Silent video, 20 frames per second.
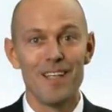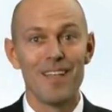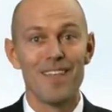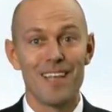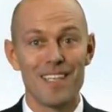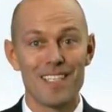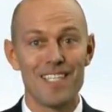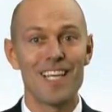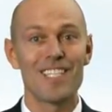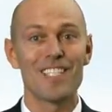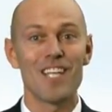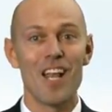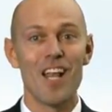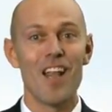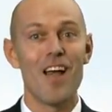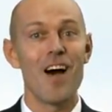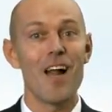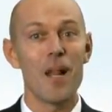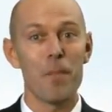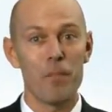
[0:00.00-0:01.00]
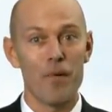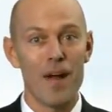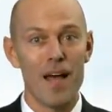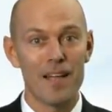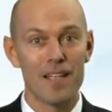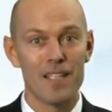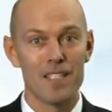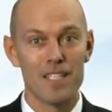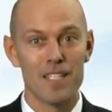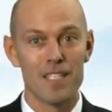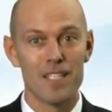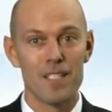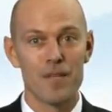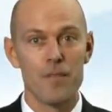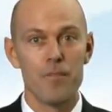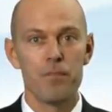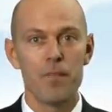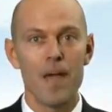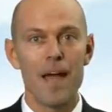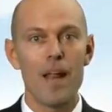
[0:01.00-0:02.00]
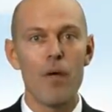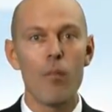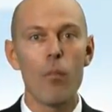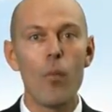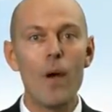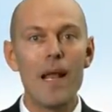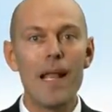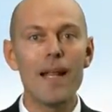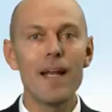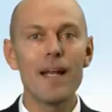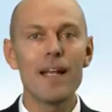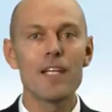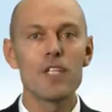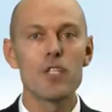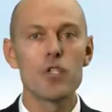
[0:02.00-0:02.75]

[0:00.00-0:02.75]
that takes a lot of practice and a willingness